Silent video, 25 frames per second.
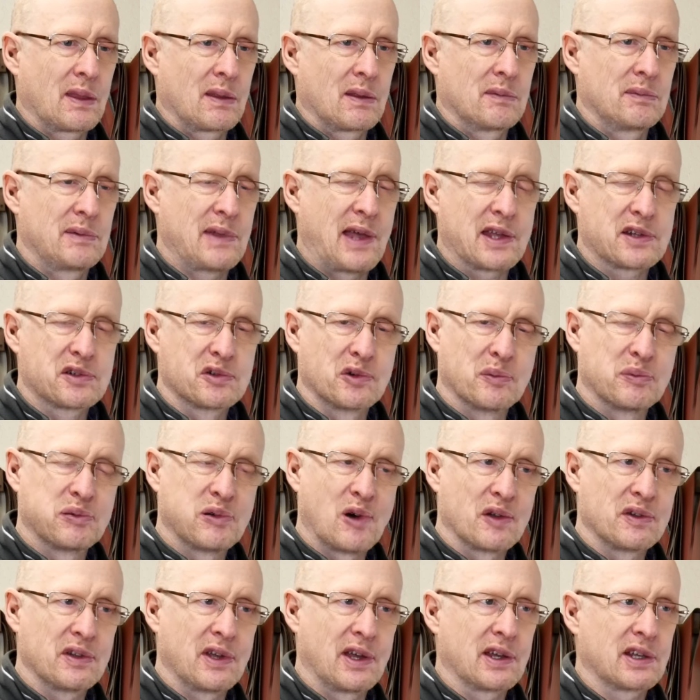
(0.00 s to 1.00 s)
natural
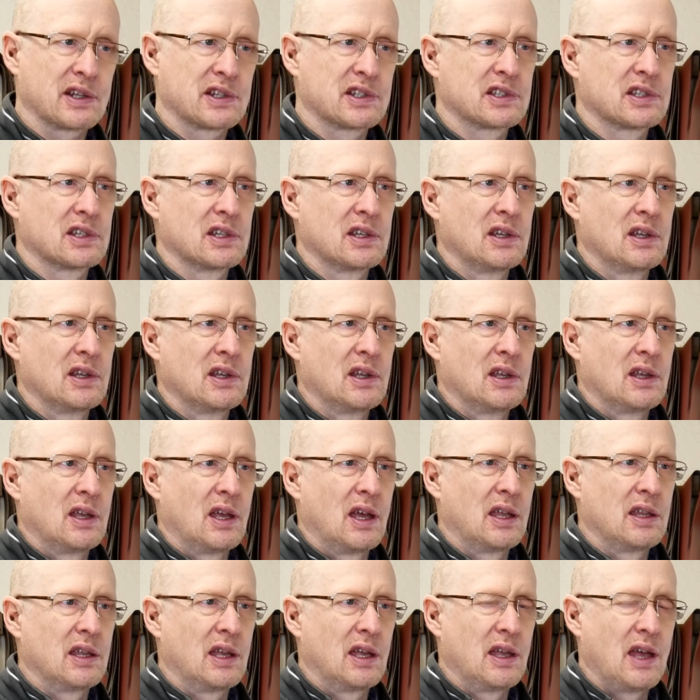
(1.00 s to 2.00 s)
products,
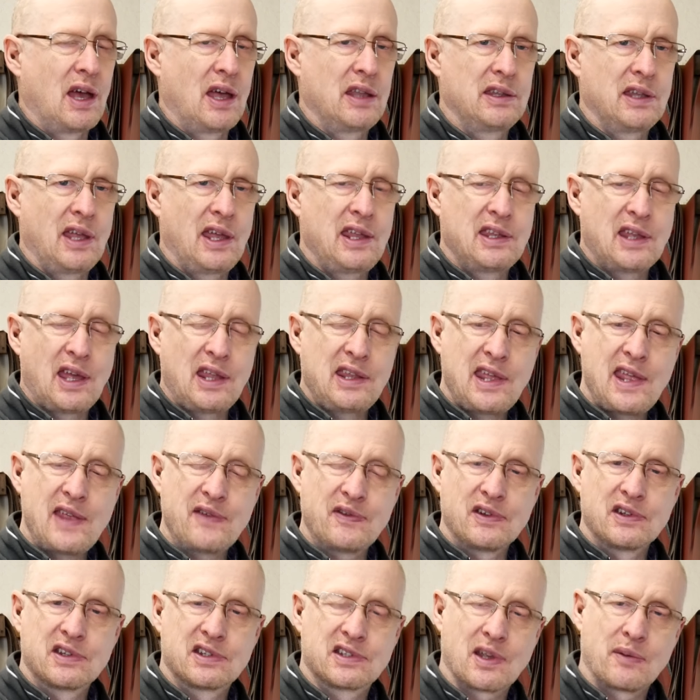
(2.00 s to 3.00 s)
and
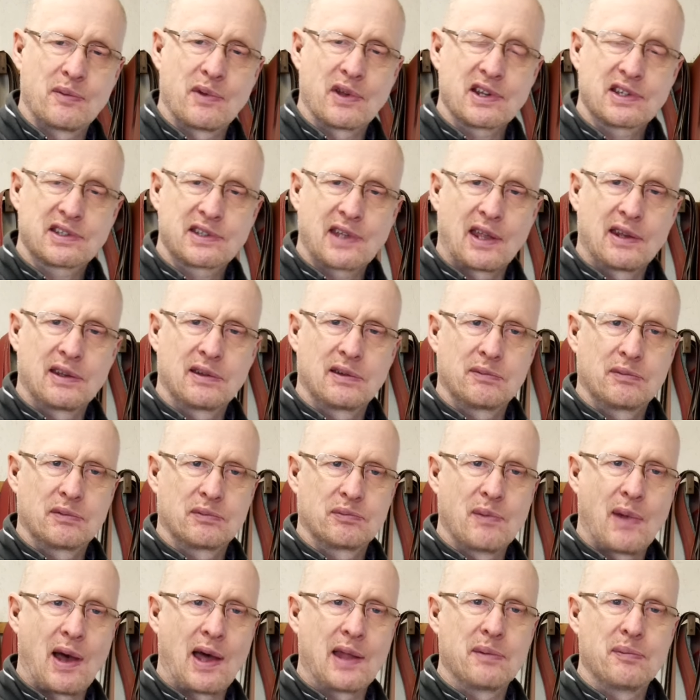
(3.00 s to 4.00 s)
even to some extent
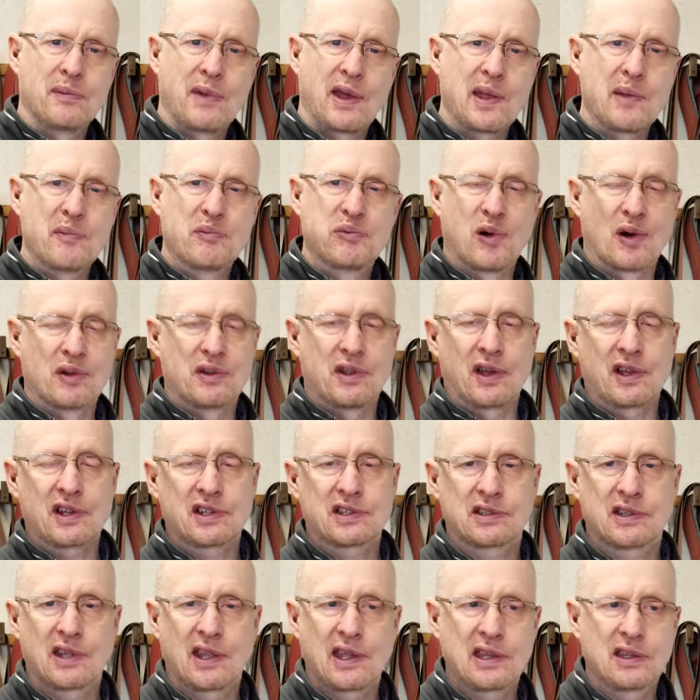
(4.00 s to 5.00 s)
man-made products.
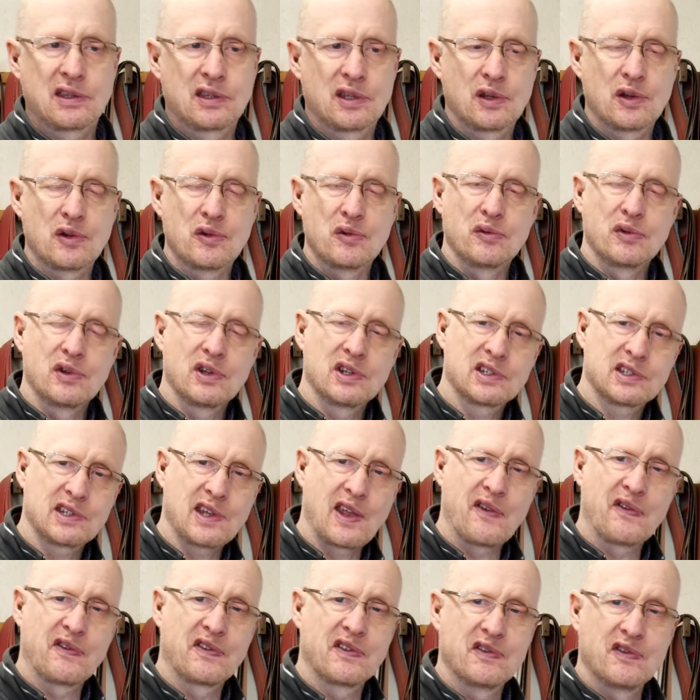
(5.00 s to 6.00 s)
They do
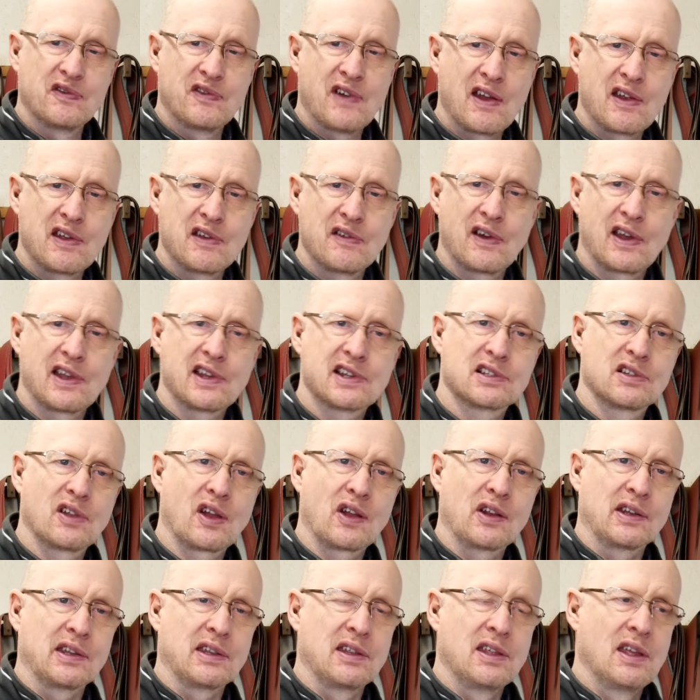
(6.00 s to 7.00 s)
shift very, very
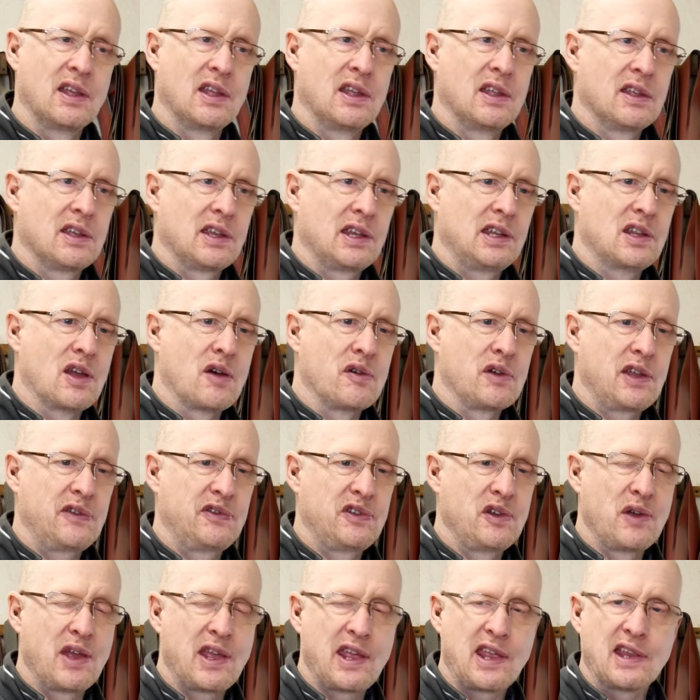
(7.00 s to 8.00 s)
slightly. You know, if
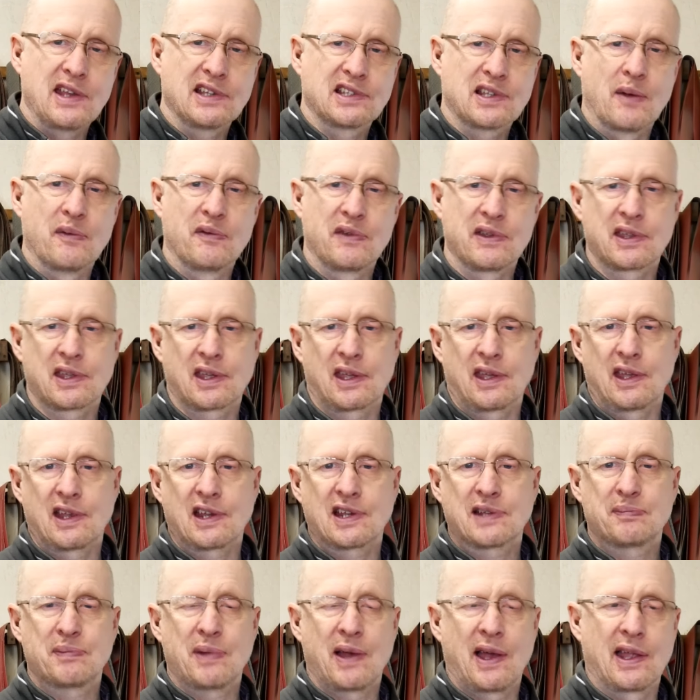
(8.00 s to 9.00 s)
you heat something, it
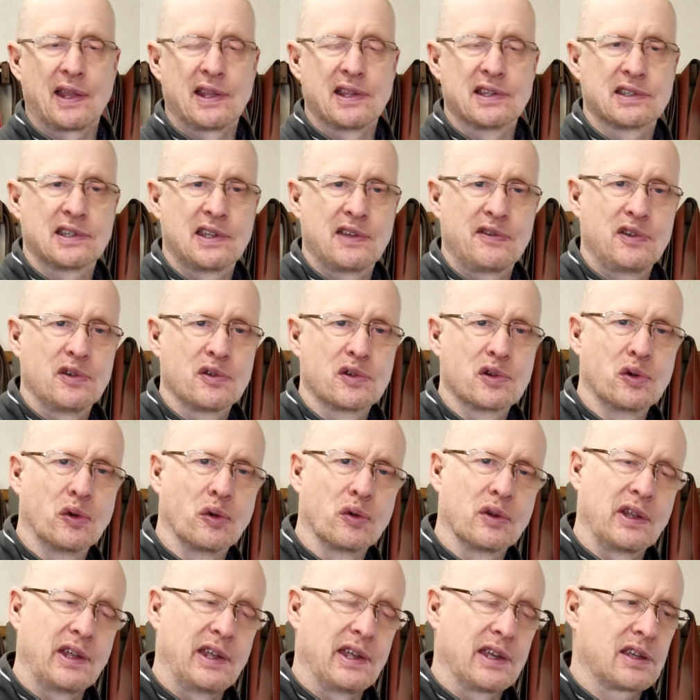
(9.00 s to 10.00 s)
expands, and if you
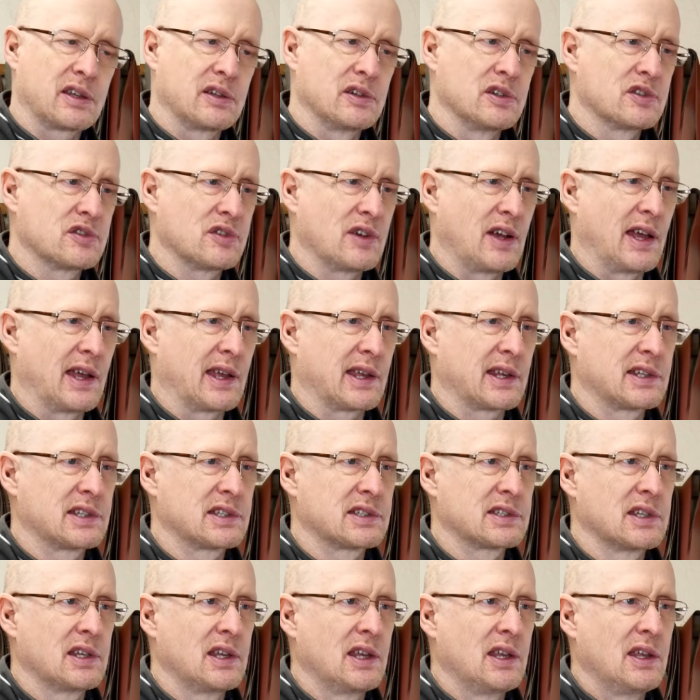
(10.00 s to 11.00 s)
cool it, it
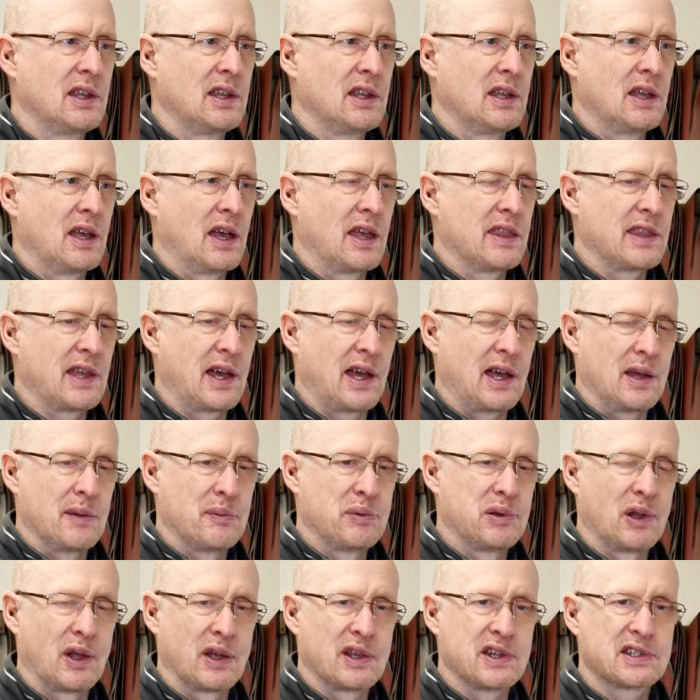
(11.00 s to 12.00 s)
contracts, and that
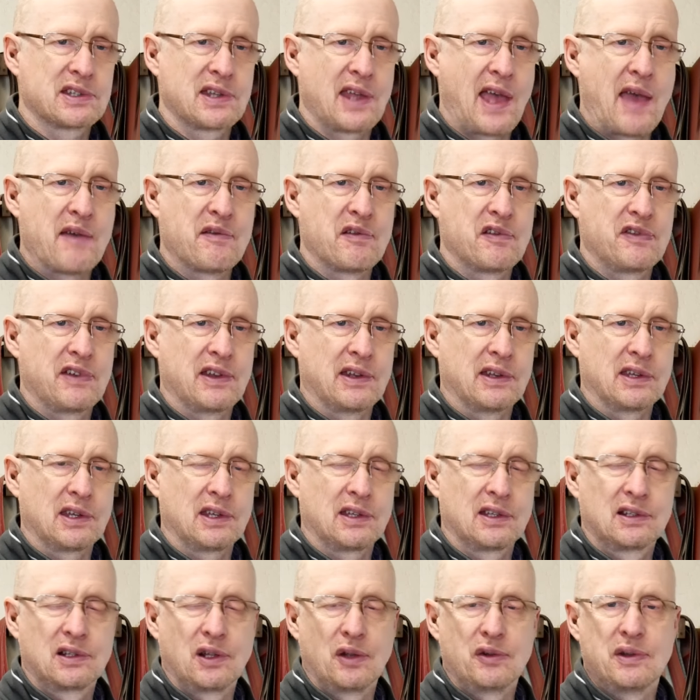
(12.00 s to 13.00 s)
applies to everything,
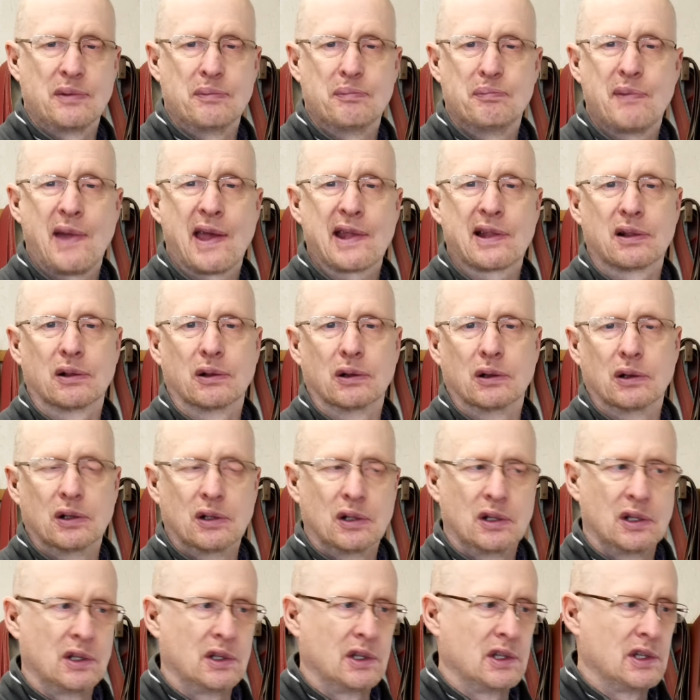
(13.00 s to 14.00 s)
including metal.
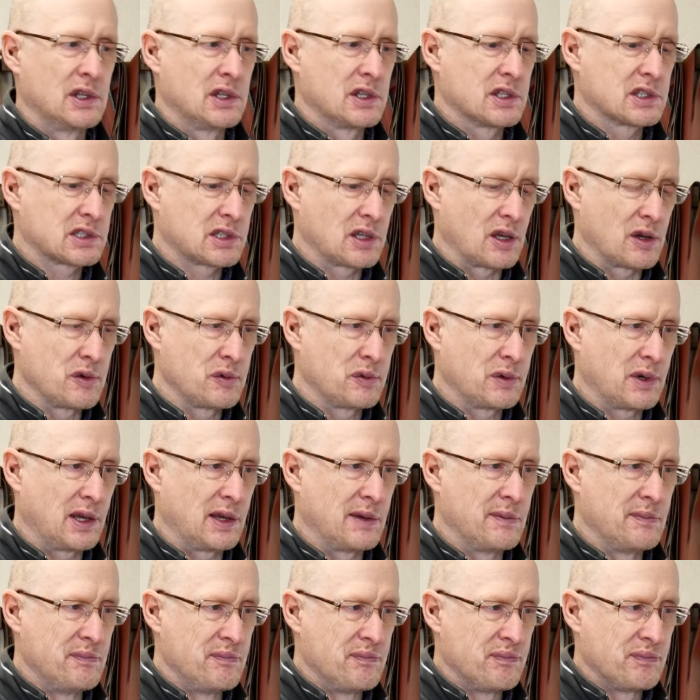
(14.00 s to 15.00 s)
So